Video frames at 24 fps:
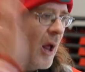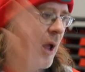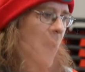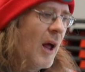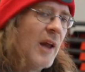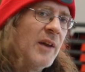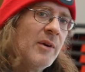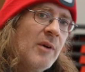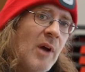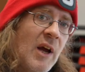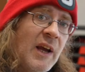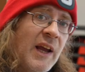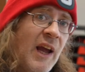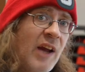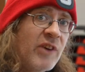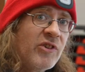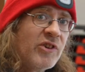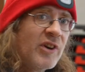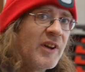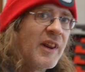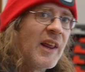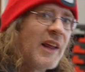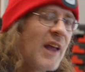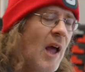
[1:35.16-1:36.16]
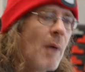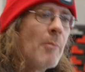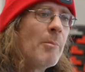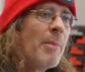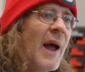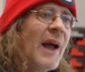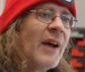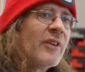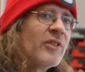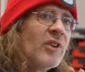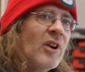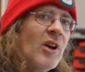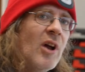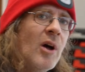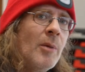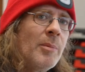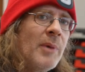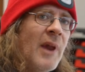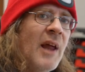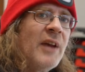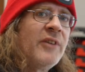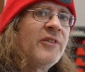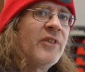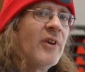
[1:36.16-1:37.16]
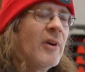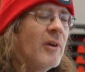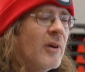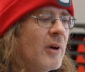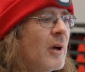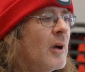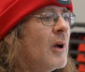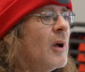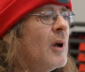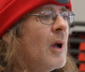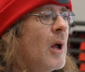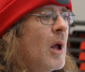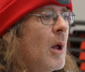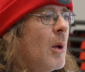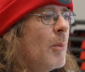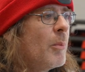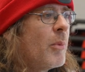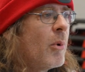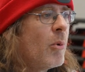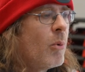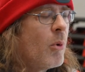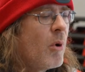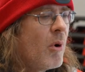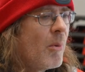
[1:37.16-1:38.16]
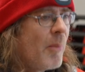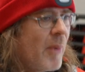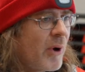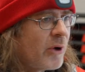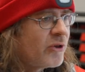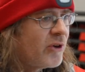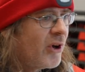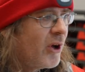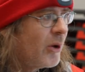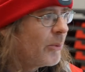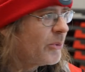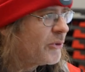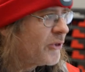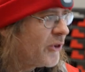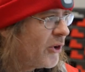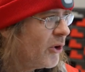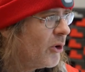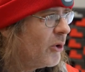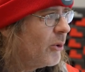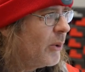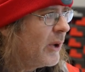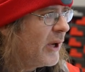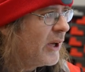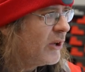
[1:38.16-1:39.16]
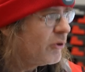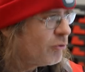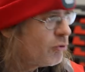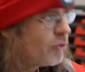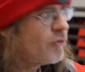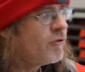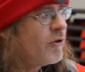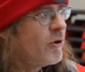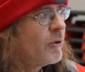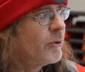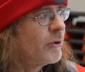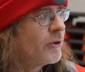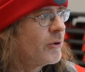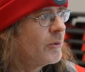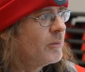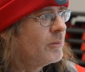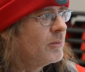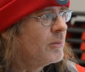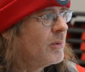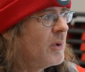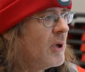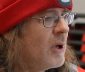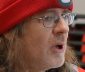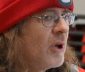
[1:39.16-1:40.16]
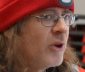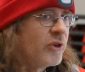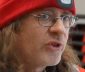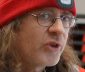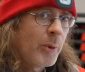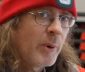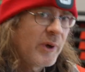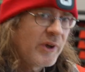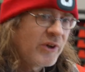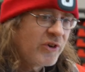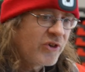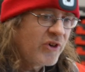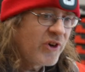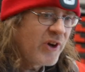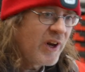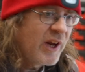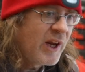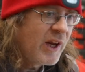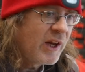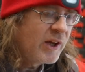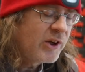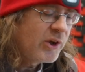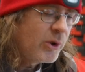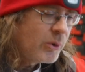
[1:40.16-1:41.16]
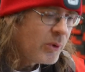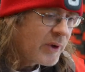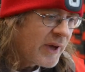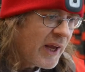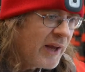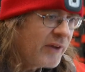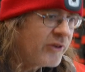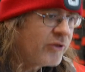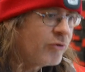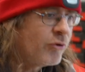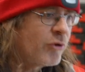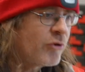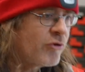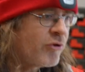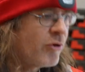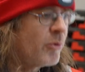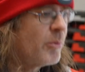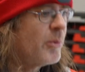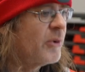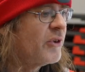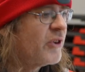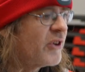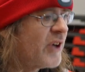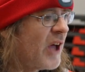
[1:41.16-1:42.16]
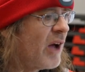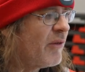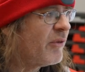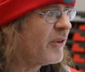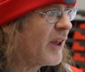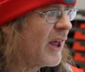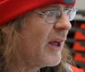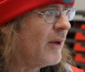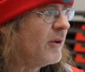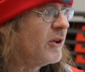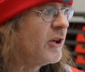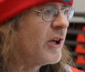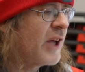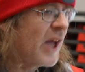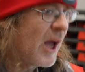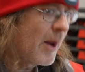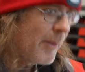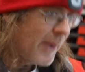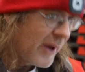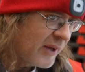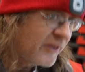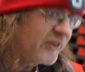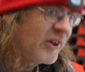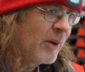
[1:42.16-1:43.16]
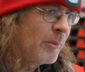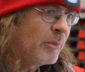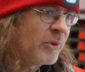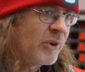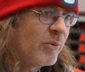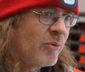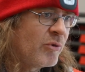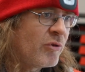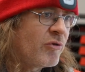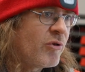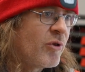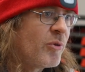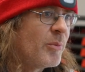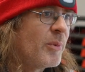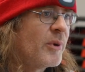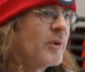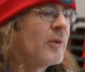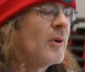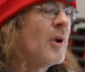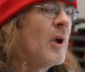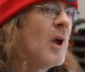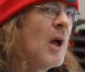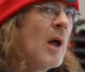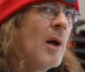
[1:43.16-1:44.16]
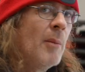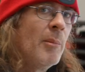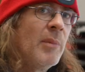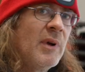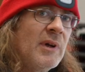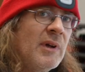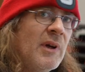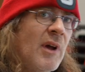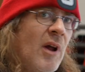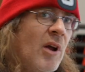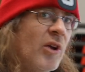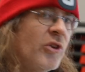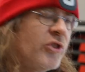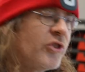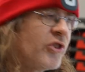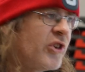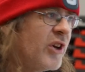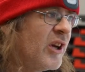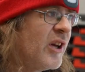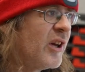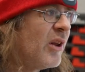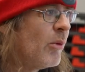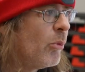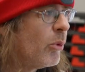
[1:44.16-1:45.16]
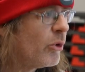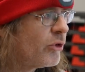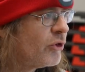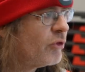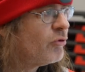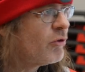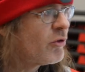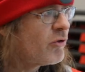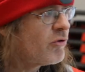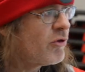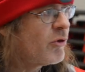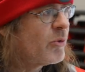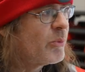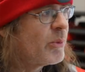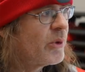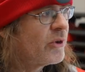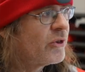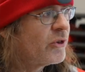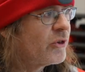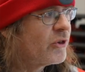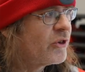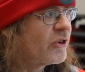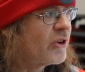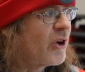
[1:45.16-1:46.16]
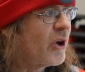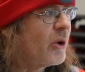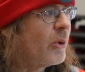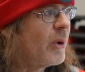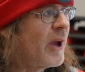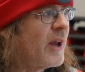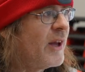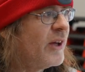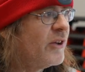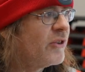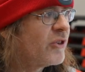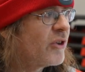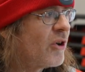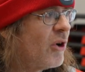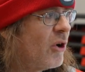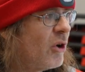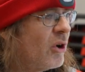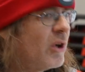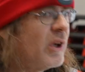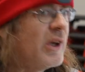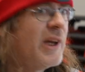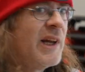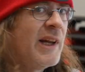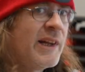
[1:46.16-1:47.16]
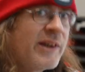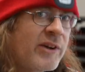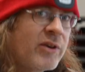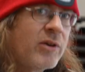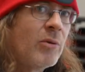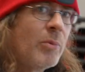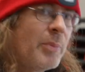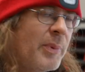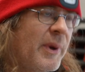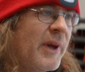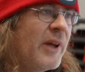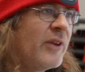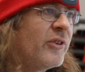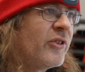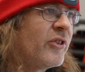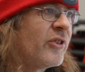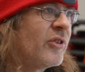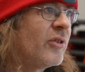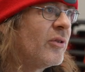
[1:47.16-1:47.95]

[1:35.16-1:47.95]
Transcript: And occasionally they come back to LARP later. But what most LARPs do is recruit. So each year you get recruitment to cover that. You get about 10% recruitment. But last year there wasn't recruitment, so it's got a little bit